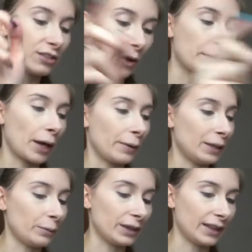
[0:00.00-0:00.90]
So I'm going
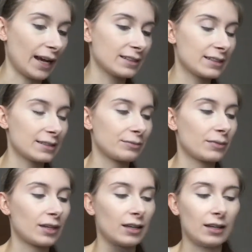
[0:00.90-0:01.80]
in with that.
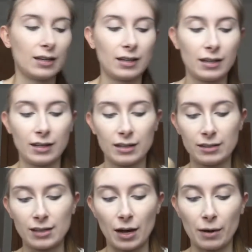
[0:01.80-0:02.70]

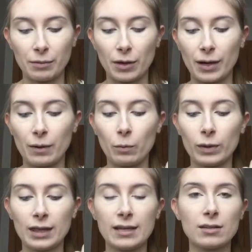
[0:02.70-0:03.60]
So I'm going in
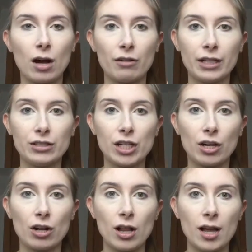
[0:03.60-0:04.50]
with this orangey
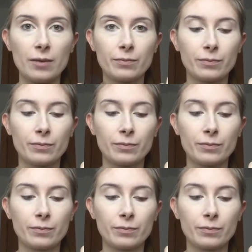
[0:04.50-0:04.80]
colour,